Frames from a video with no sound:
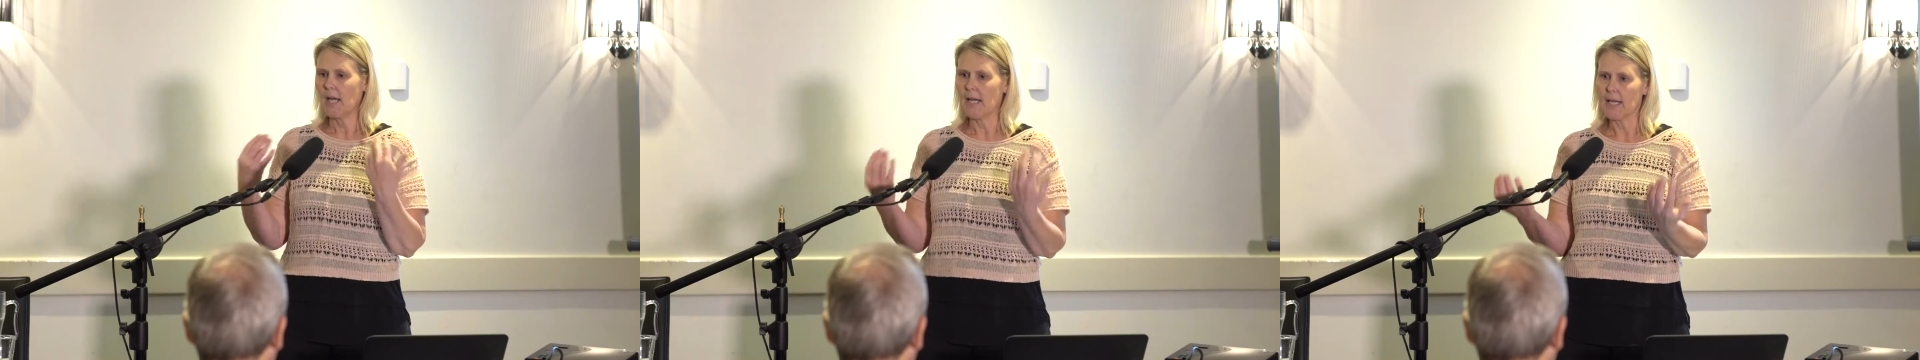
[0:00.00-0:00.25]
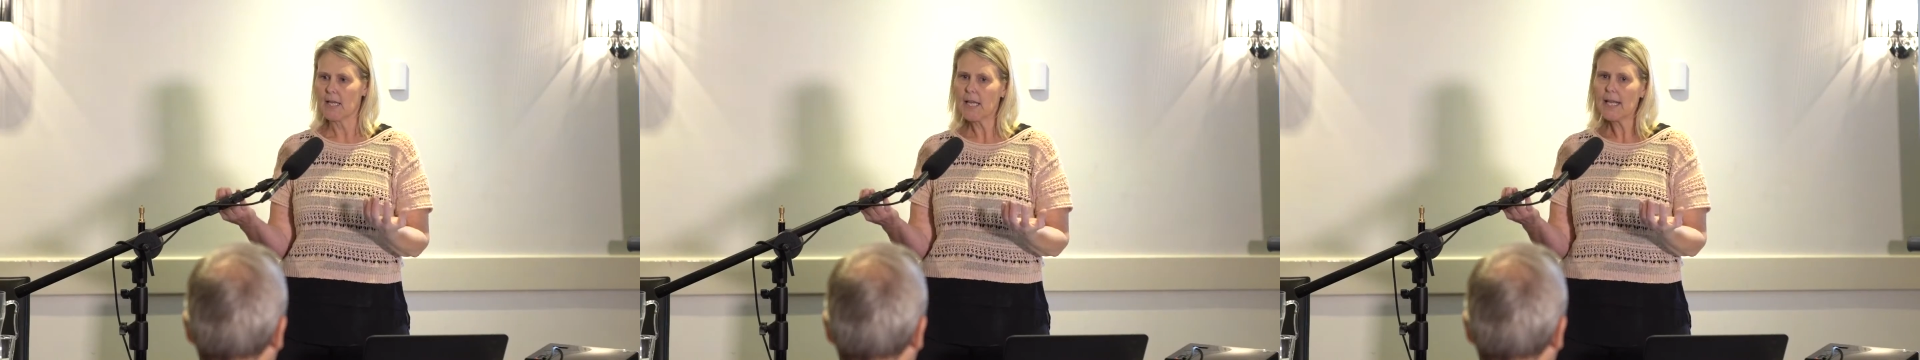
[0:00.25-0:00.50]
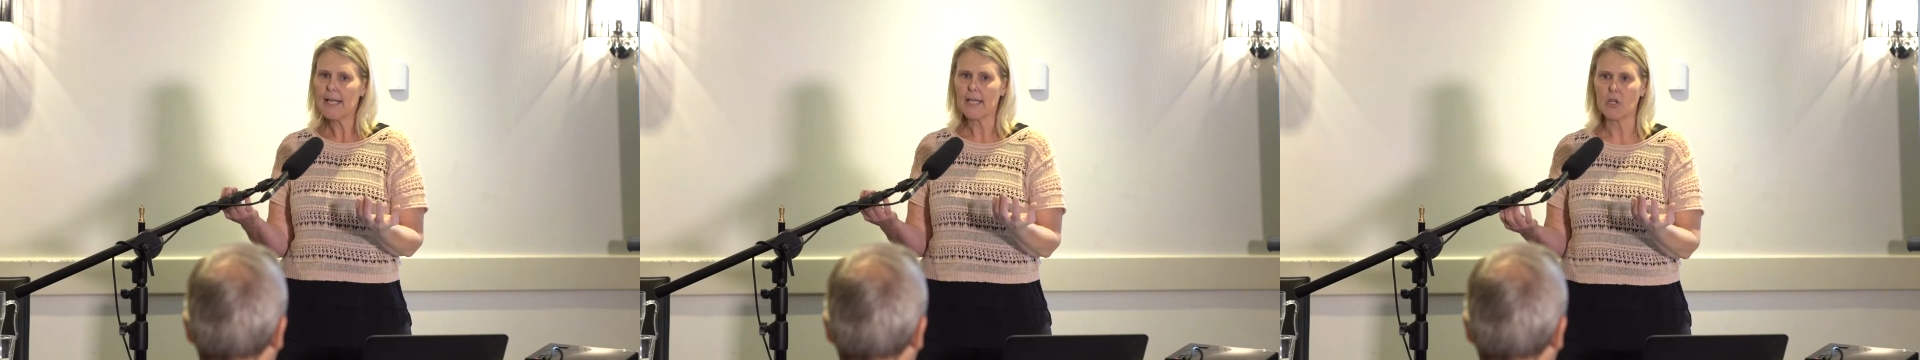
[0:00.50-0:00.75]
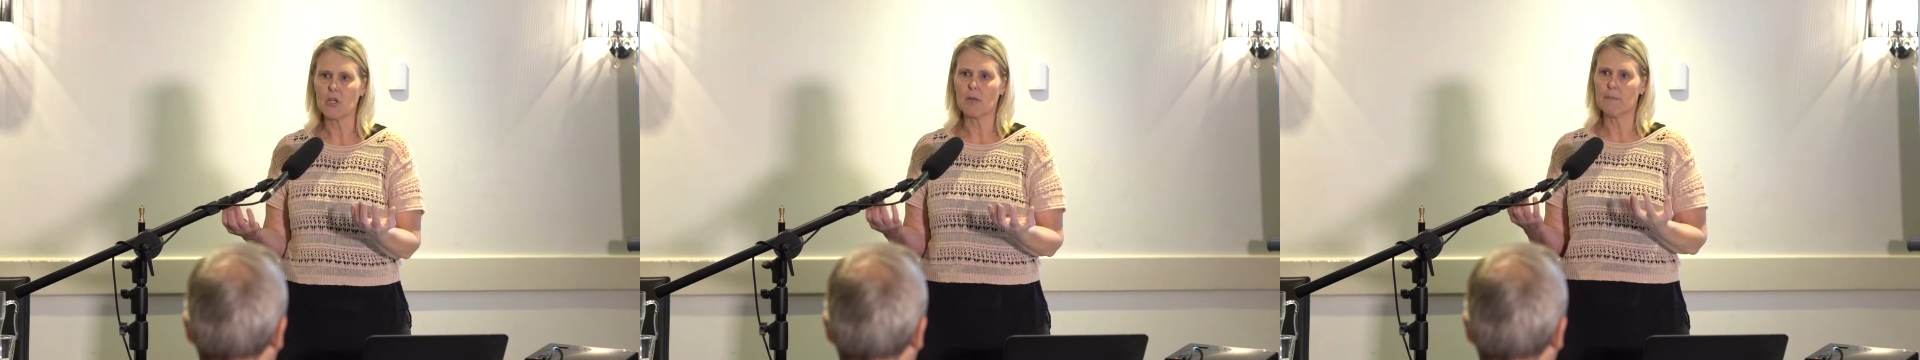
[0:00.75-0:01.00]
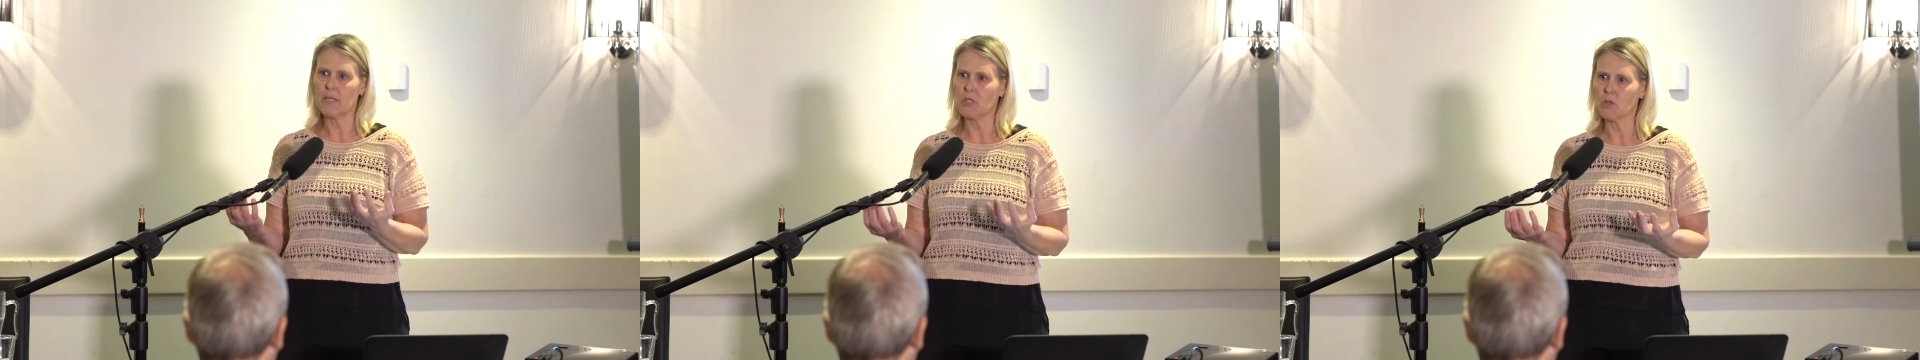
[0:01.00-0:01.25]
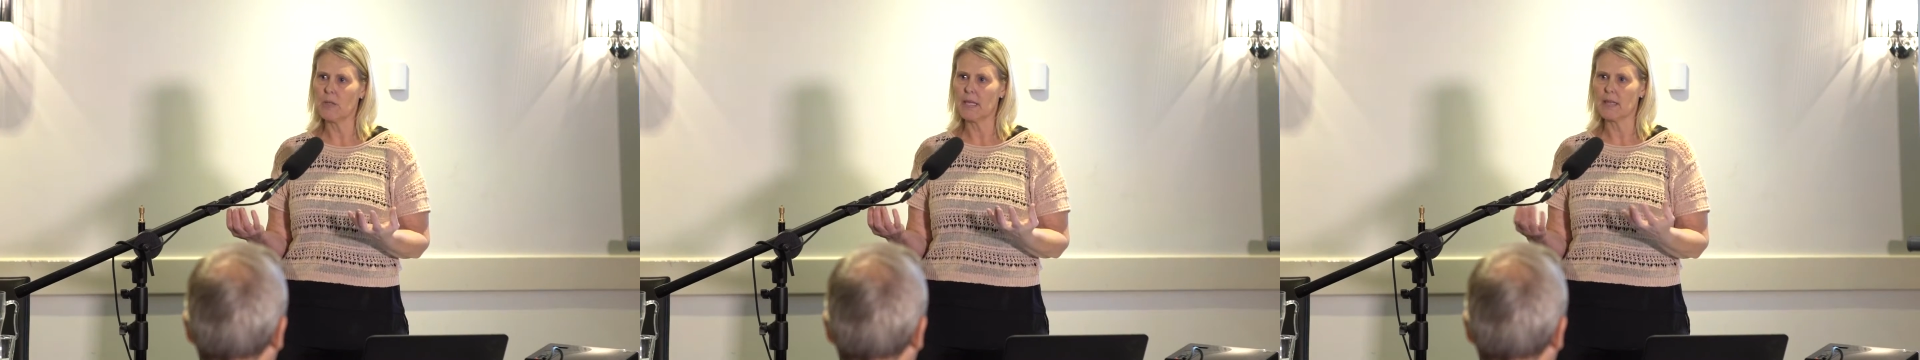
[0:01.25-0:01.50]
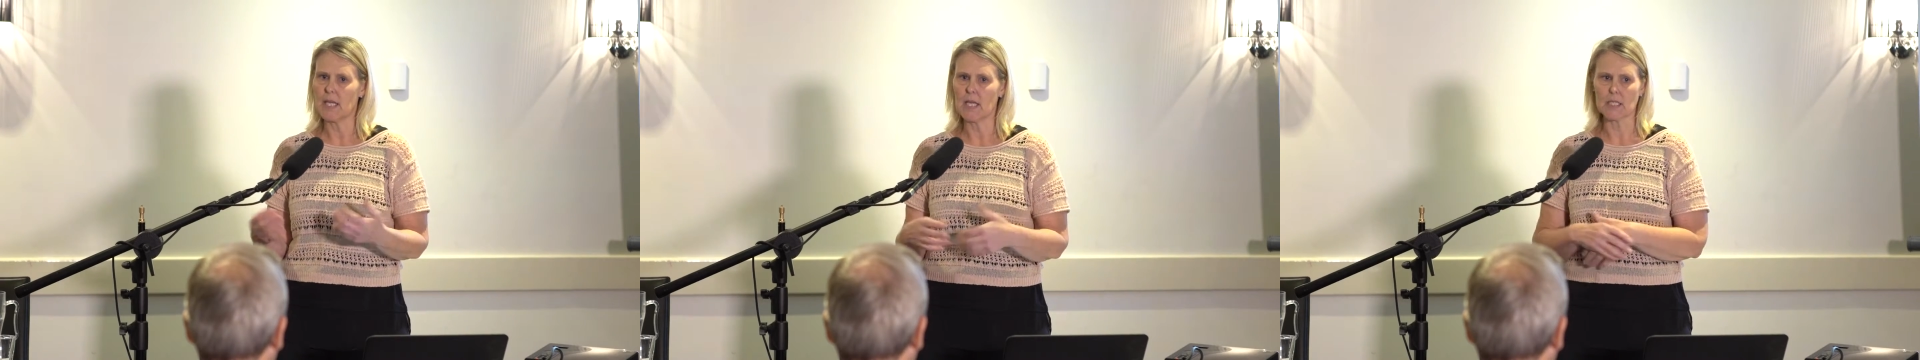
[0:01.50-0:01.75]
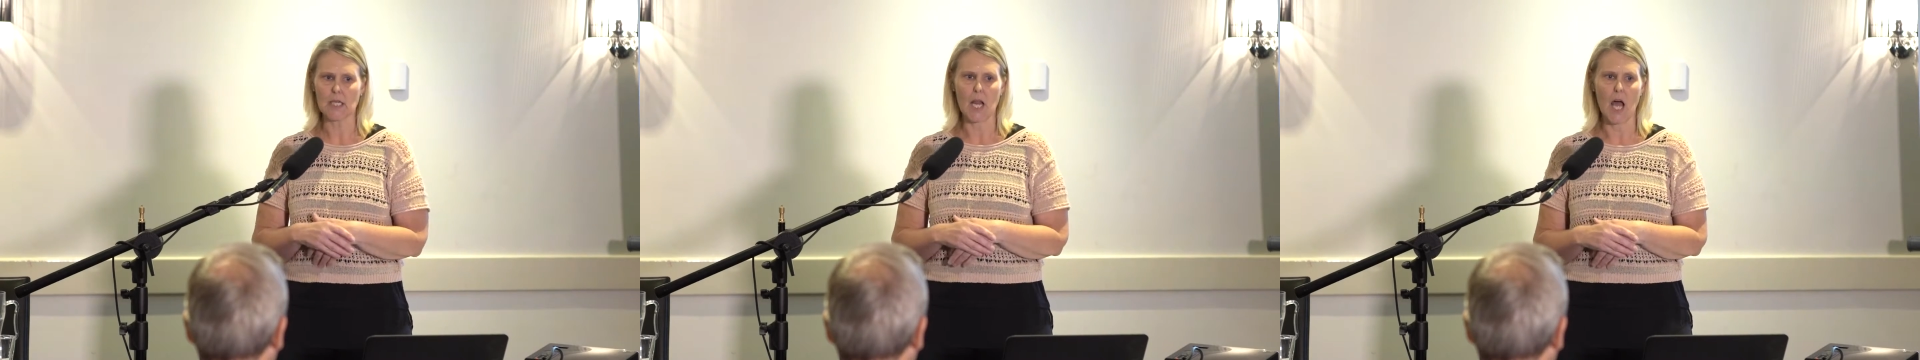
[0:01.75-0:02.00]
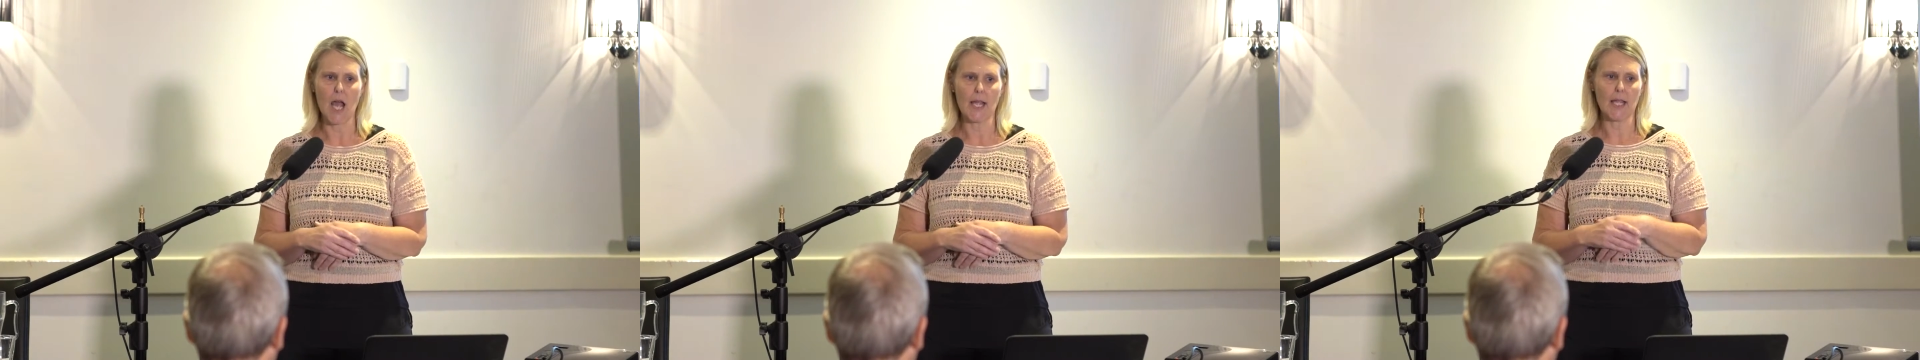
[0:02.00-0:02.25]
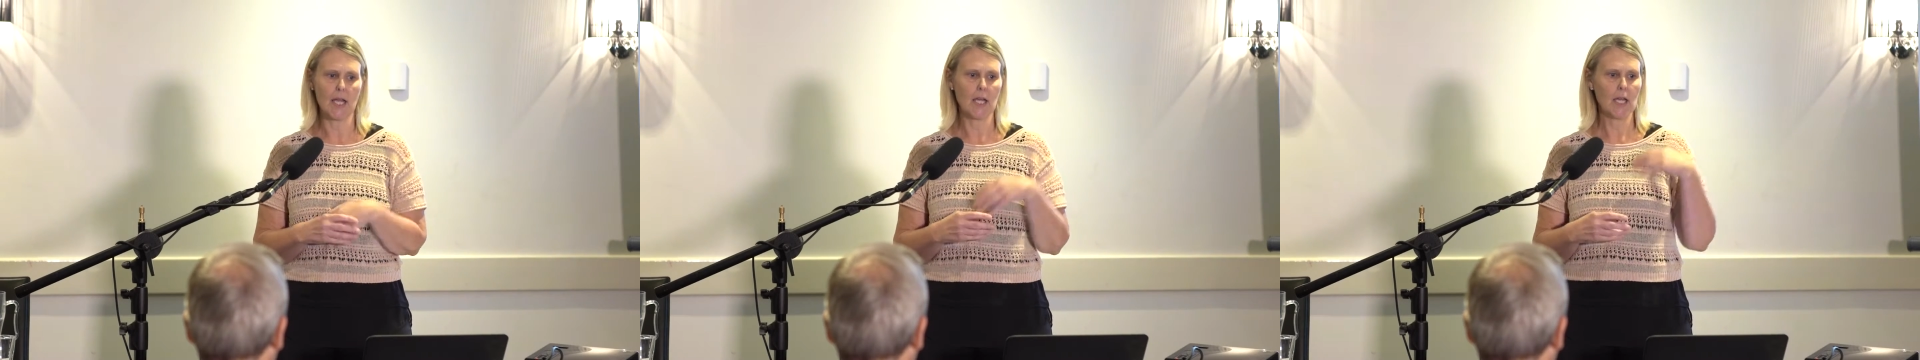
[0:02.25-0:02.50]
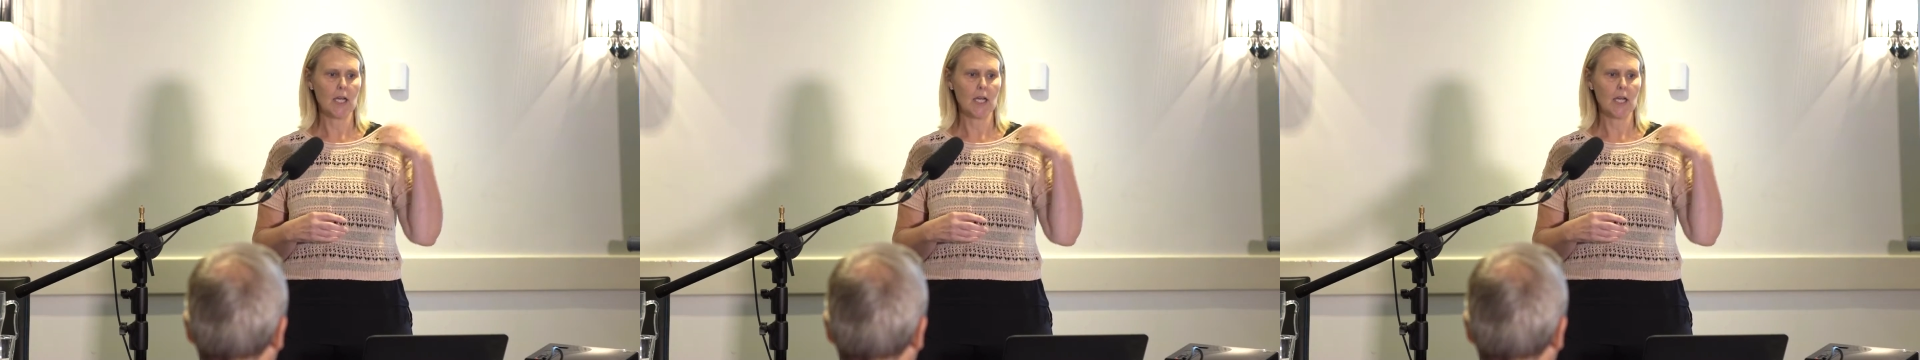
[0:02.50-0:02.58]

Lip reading: In clinic, you can be doing things like